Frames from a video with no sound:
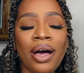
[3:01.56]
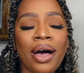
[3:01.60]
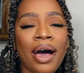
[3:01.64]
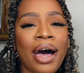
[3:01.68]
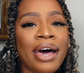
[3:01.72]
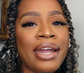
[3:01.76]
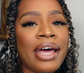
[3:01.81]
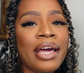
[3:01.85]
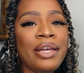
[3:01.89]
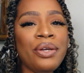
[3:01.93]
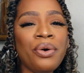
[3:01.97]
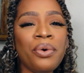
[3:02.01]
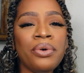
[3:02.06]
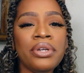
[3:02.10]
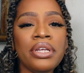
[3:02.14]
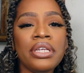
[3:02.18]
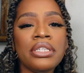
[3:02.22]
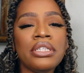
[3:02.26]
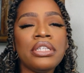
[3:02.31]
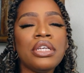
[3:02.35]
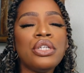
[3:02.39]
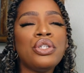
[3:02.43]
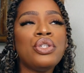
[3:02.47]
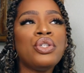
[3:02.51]
And I know
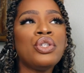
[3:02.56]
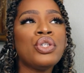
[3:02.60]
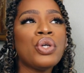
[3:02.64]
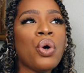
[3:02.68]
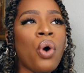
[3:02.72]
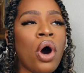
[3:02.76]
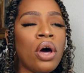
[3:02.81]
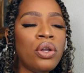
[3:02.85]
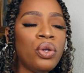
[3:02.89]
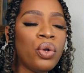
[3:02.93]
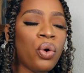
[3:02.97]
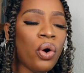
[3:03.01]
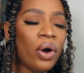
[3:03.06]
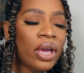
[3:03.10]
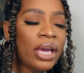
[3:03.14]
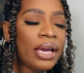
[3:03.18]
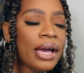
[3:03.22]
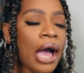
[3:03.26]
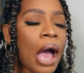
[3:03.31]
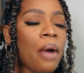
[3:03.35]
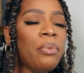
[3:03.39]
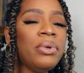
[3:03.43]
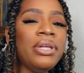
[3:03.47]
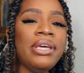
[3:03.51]
this is so
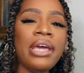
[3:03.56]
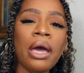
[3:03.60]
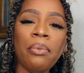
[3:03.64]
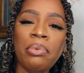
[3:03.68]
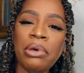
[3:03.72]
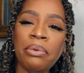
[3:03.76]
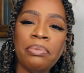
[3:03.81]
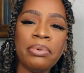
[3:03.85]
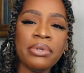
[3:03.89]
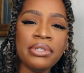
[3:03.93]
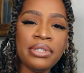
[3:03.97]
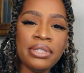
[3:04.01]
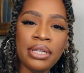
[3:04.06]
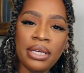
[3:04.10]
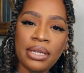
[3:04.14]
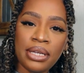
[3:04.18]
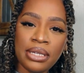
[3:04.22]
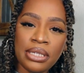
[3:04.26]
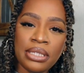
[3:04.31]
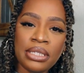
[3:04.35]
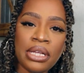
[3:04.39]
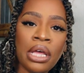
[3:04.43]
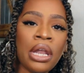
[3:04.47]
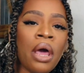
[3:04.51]
annoying. I would hear people say
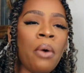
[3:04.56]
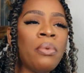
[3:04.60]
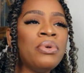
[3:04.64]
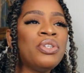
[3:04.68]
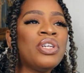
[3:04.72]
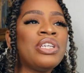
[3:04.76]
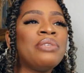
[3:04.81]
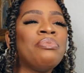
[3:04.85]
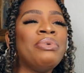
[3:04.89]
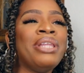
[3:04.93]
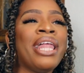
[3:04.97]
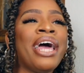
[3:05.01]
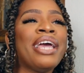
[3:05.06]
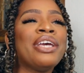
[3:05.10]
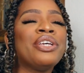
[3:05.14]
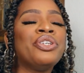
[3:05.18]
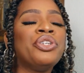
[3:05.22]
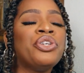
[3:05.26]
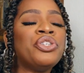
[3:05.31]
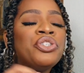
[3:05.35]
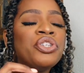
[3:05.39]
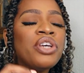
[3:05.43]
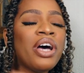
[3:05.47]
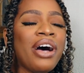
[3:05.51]
this and I would just be like,
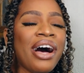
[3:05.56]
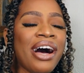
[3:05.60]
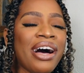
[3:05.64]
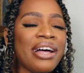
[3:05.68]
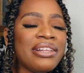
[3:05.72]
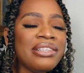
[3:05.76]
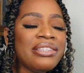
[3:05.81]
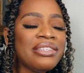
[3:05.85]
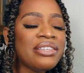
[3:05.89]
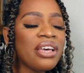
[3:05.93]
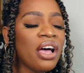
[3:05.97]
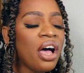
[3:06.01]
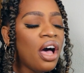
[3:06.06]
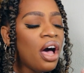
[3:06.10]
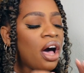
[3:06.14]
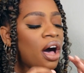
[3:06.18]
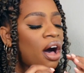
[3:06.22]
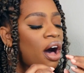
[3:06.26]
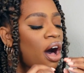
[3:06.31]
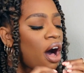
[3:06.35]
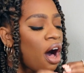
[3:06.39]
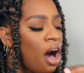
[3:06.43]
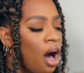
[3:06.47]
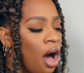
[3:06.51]
shut
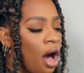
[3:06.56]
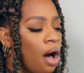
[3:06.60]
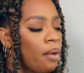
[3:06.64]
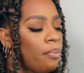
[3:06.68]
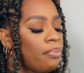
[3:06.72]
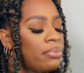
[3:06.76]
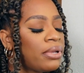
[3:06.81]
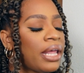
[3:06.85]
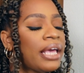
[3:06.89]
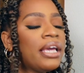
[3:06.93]
up.